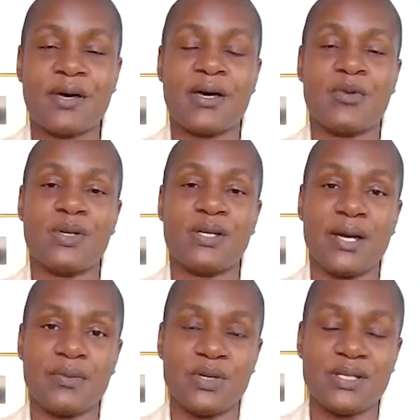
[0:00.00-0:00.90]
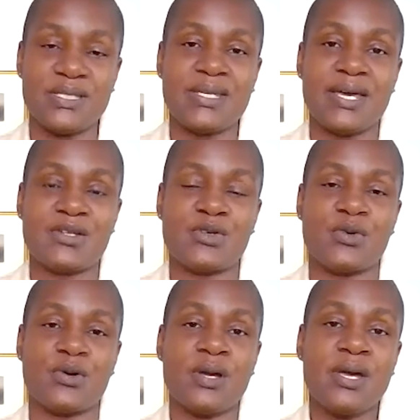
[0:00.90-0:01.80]
Uh, we we did
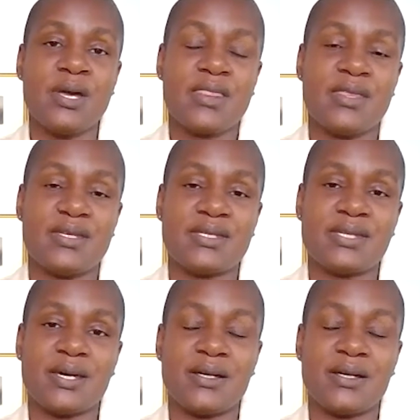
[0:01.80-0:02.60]
enter this uh,